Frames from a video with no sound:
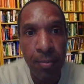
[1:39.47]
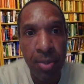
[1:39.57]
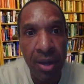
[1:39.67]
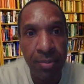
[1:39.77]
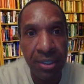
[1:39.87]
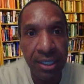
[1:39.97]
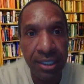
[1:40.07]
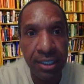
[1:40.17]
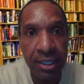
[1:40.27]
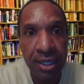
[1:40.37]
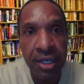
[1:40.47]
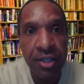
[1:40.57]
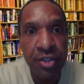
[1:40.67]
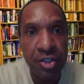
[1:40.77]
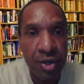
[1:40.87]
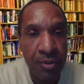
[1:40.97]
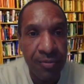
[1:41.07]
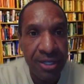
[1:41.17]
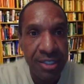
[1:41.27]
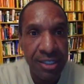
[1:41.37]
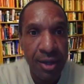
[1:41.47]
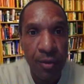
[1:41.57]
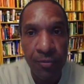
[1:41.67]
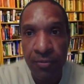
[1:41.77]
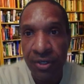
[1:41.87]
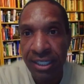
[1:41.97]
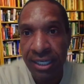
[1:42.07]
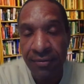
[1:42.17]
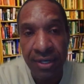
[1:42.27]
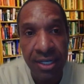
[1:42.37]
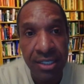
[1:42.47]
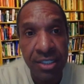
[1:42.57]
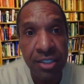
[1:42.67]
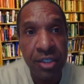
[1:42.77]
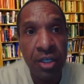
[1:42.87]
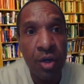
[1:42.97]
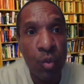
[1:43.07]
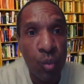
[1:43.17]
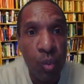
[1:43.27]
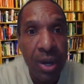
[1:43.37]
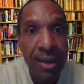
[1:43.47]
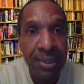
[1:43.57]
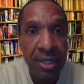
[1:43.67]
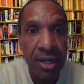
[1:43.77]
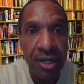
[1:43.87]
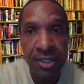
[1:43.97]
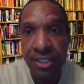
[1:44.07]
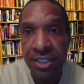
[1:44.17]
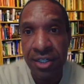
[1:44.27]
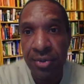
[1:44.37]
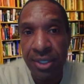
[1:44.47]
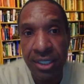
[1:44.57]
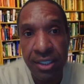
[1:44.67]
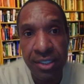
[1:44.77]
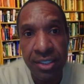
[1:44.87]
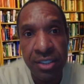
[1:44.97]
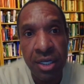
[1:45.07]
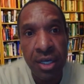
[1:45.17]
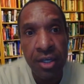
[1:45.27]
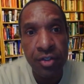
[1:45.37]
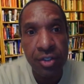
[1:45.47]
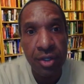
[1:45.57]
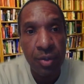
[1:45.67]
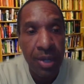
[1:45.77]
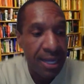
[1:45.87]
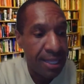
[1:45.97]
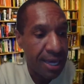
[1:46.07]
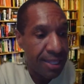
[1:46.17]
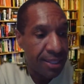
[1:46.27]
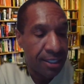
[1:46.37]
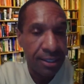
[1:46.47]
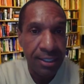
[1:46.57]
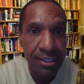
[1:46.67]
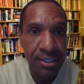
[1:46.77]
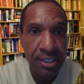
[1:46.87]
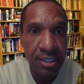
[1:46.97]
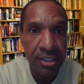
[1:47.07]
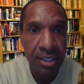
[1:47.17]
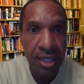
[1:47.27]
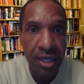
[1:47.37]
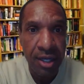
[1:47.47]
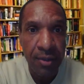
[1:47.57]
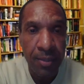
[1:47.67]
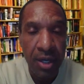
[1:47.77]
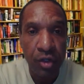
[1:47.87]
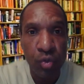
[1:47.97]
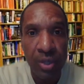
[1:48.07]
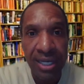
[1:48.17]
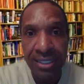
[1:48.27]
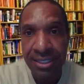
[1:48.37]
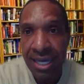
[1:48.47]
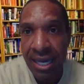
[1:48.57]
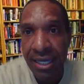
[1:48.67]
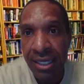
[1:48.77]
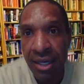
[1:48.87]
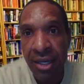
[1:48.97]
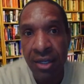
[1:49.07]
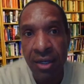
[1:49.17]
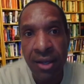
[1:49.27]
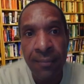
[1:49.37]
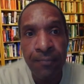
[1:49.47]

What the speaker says: public service loan forgiveness webinar series. So I think this is a great tie-in.